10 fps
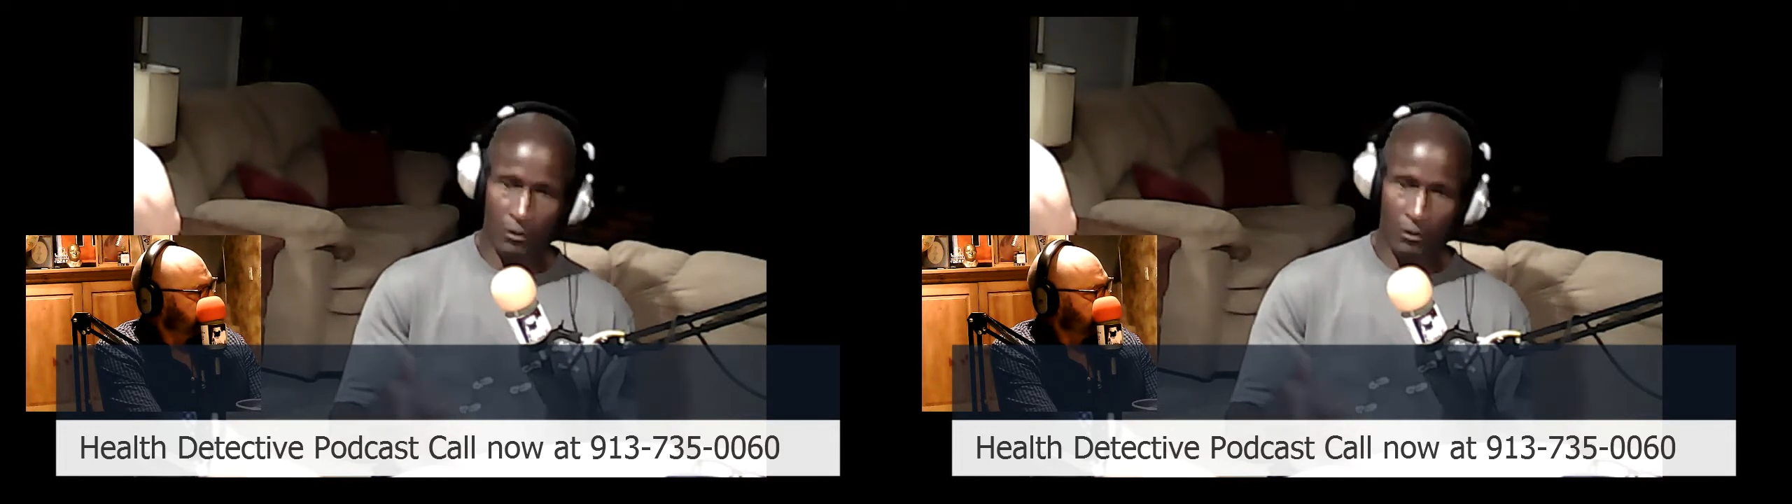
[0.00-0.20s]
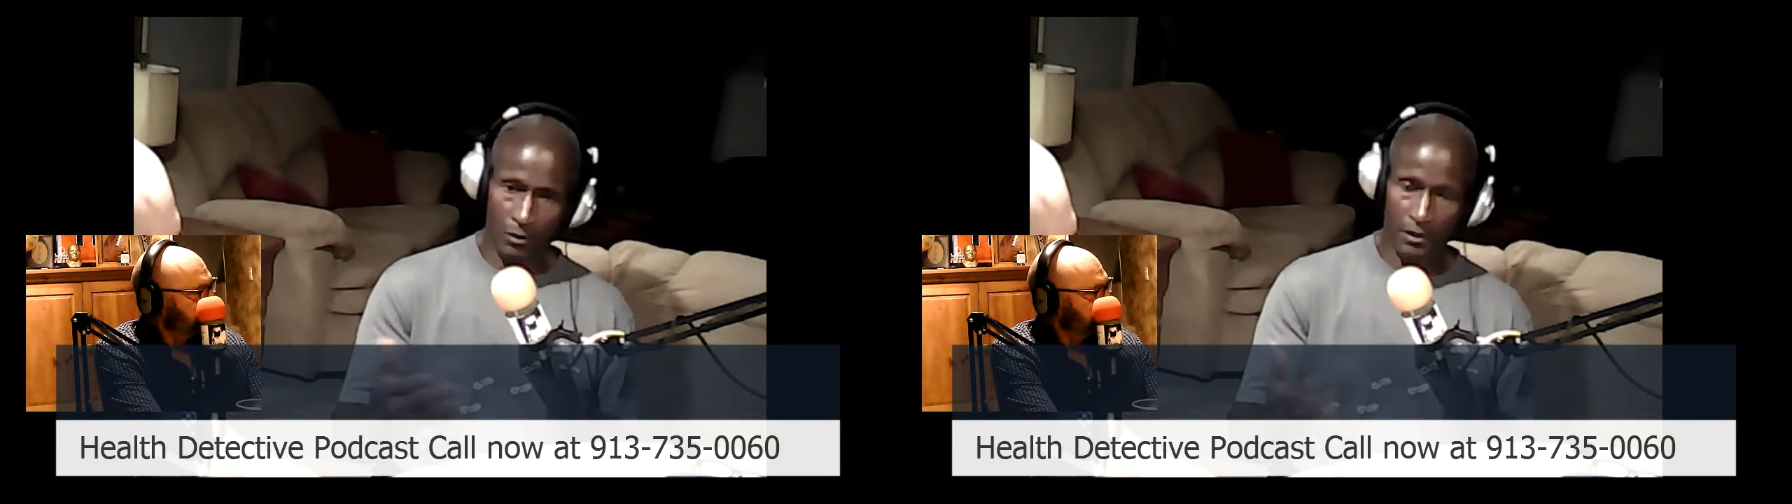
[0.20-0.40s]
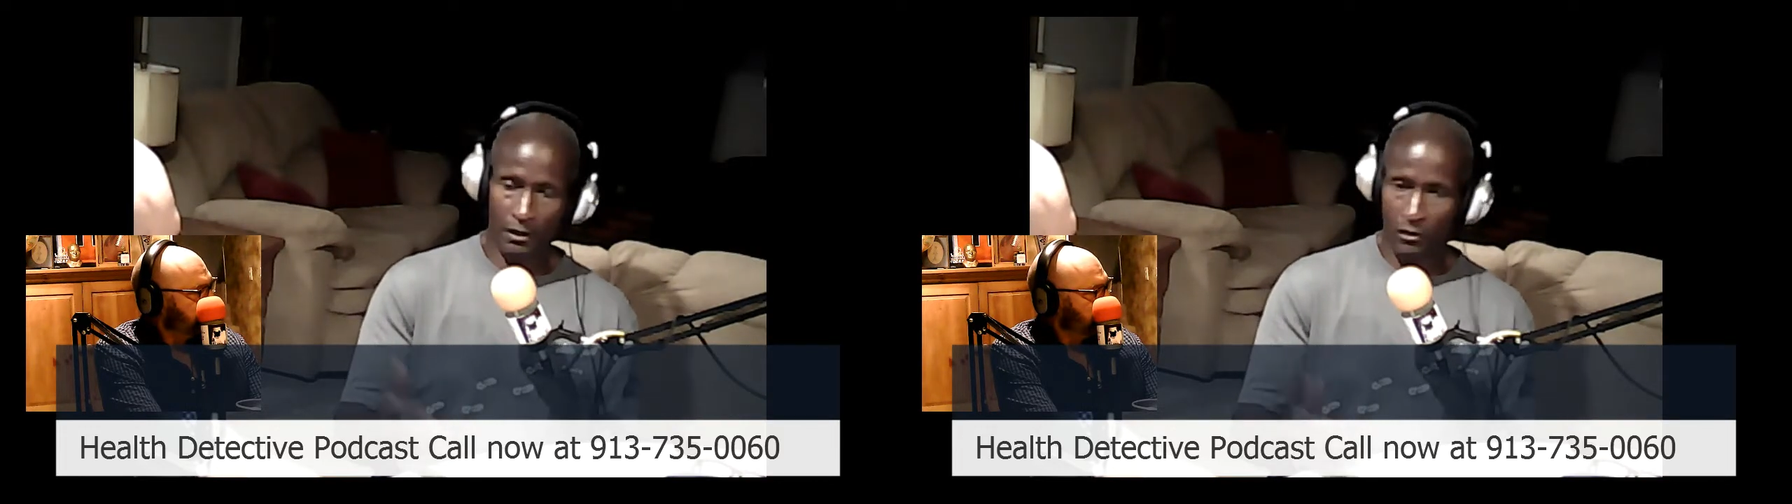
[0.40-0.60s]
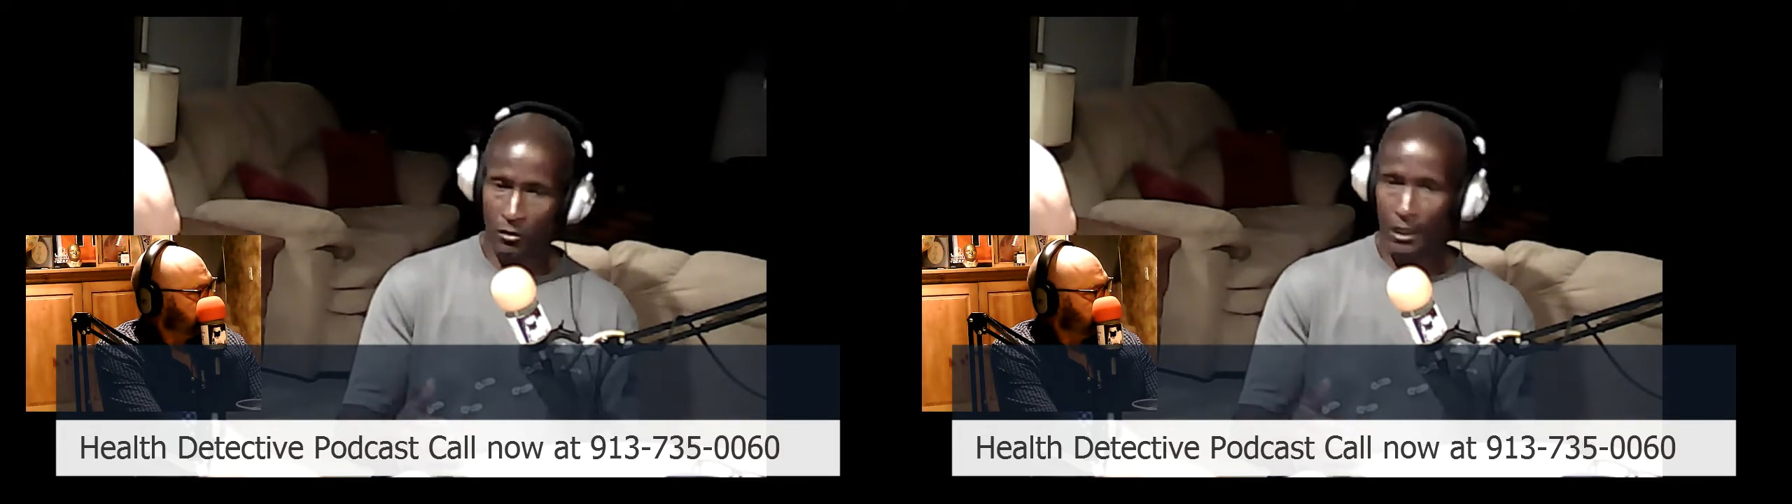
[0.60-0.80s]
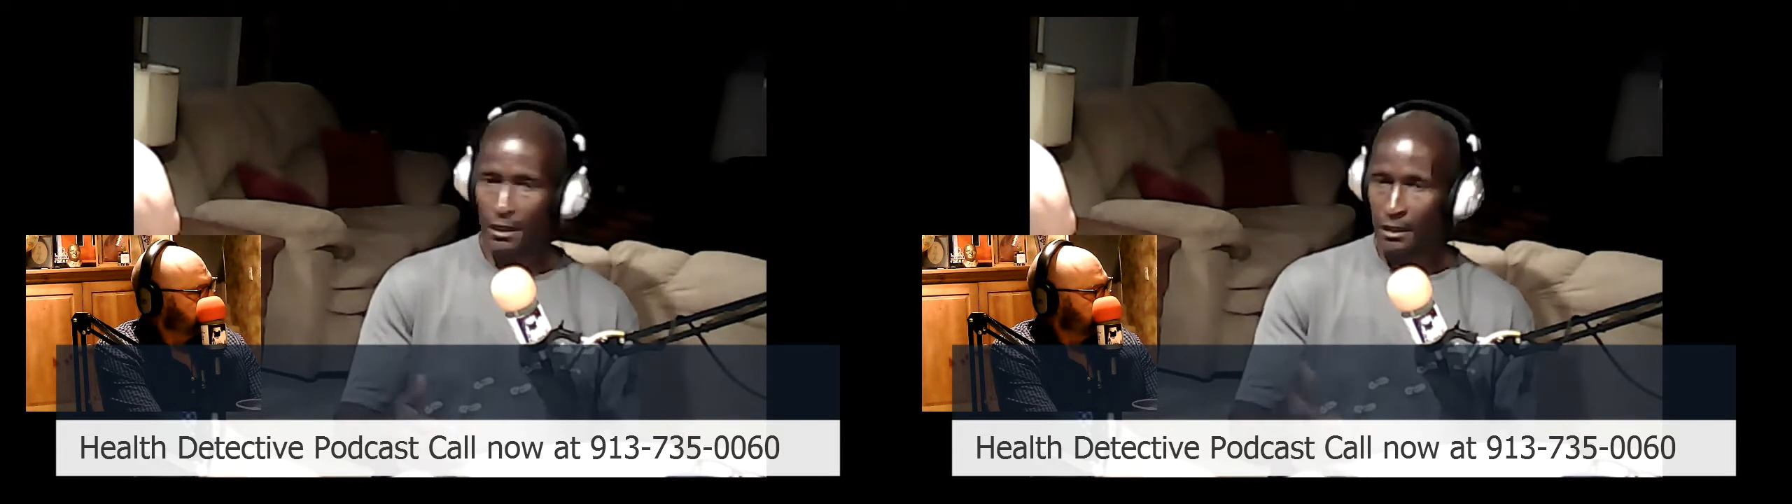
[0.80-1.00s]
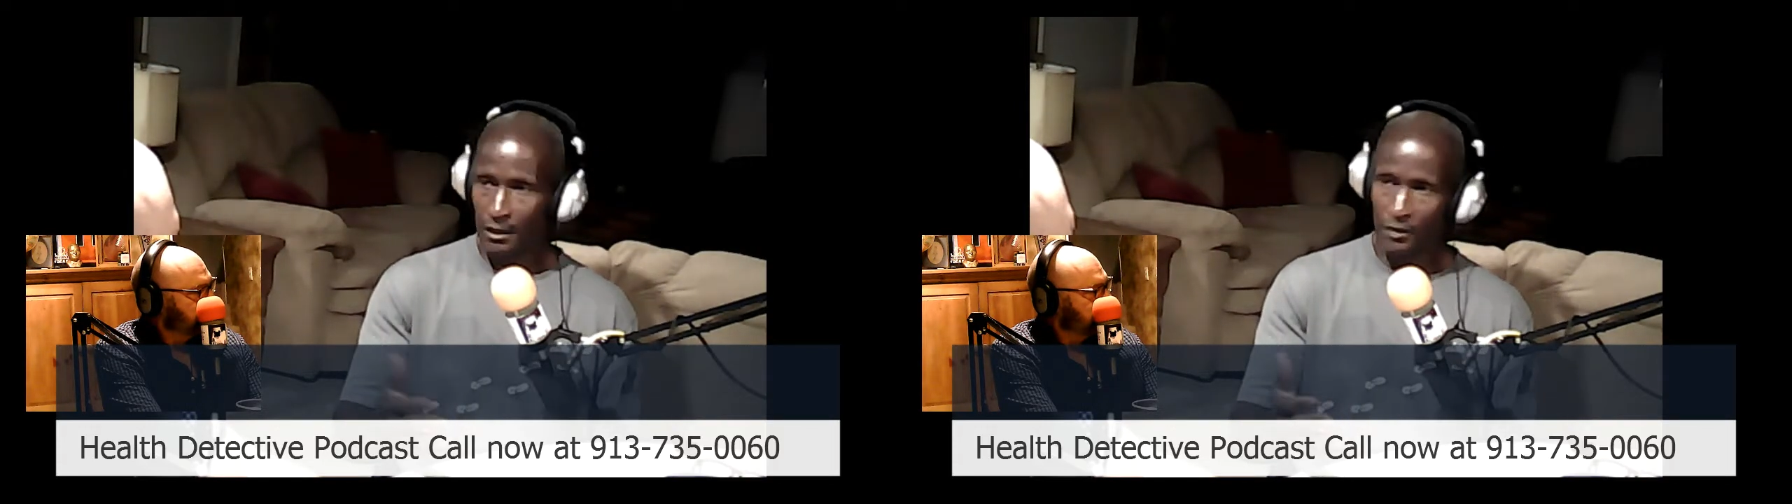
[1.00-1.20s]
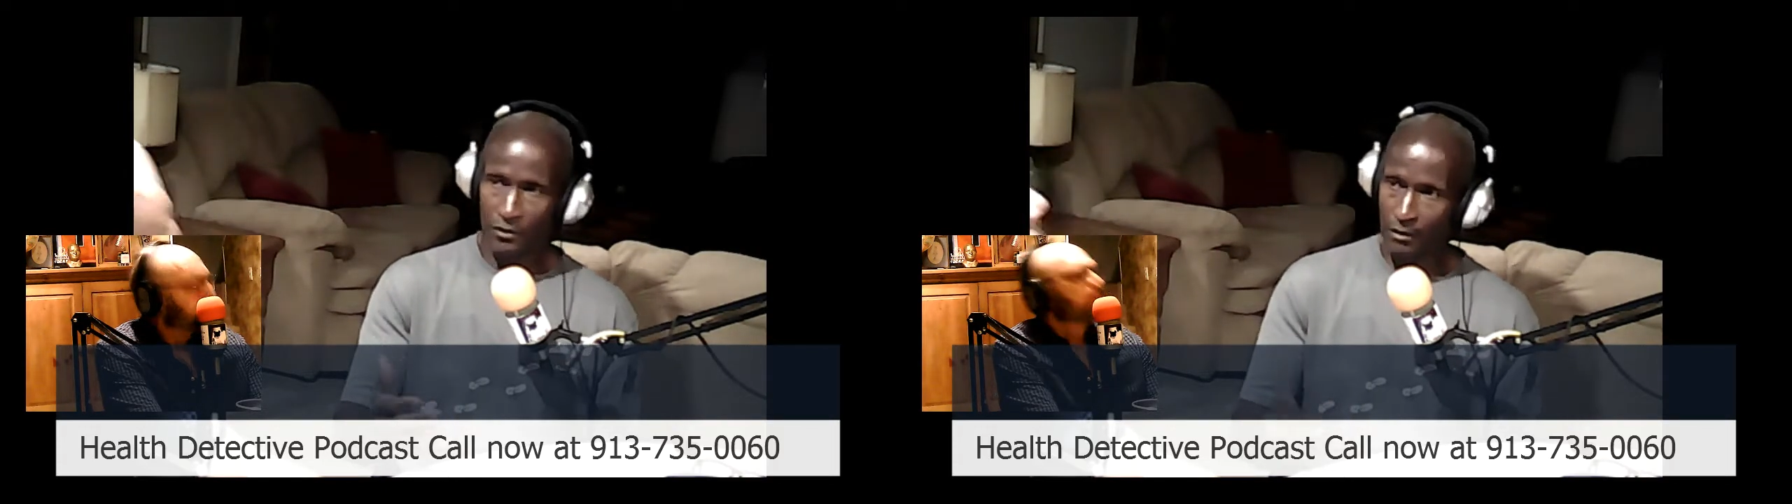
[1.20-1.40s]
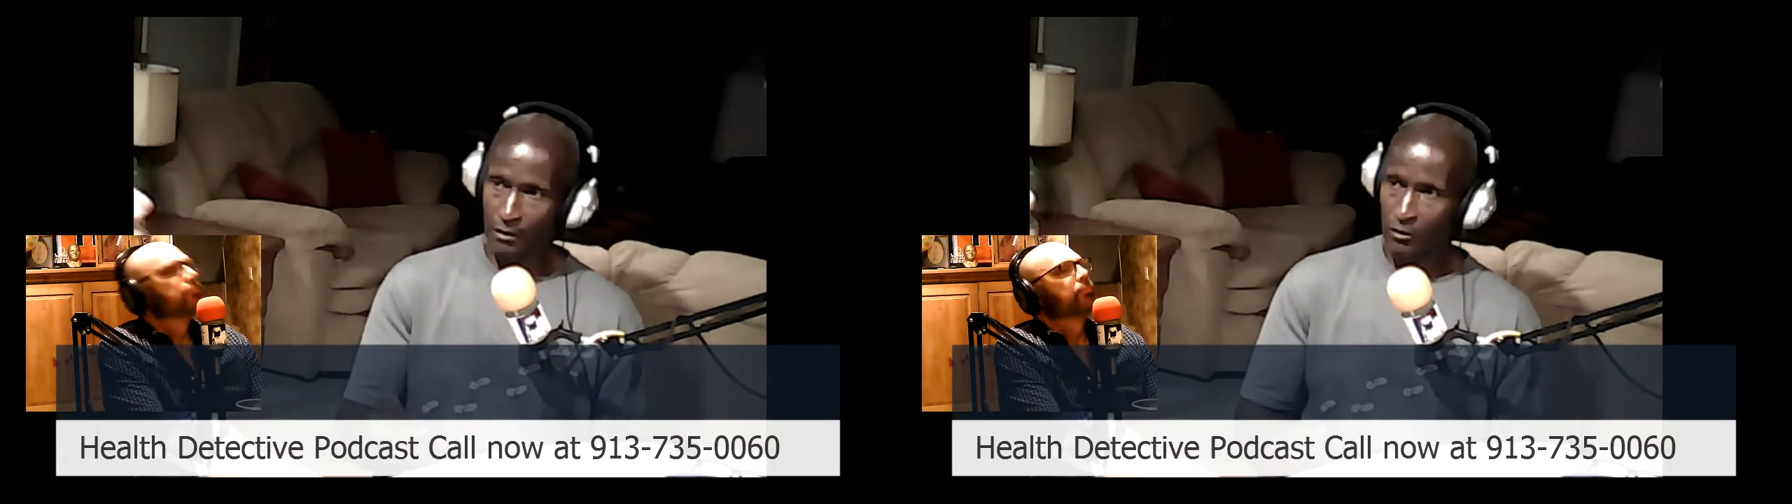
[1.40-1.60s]
twisting, squatting,
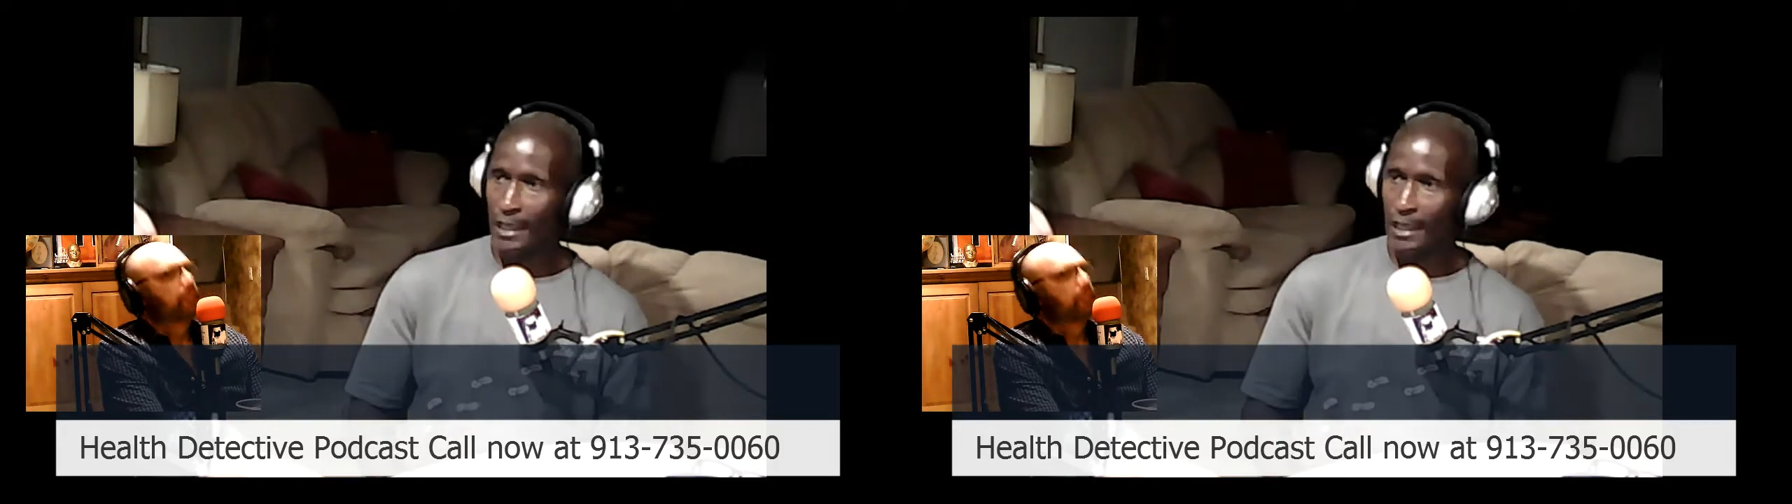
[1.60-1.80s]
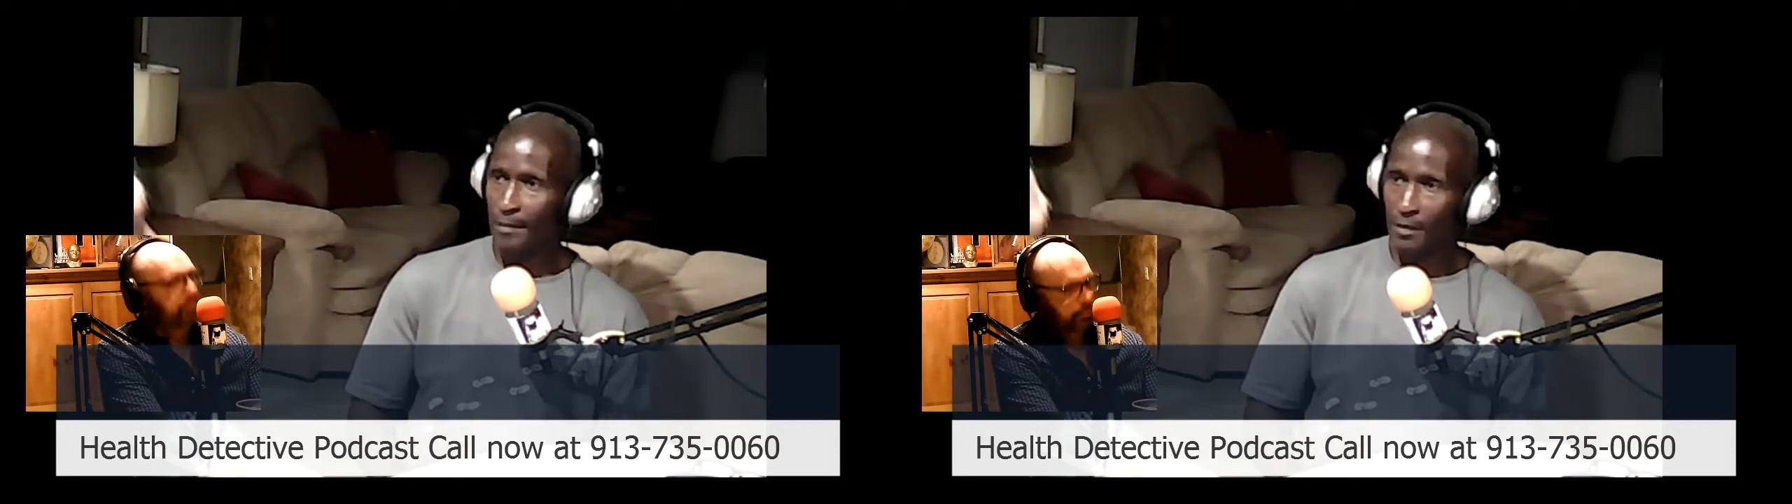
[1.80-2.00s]
lunging, climbing,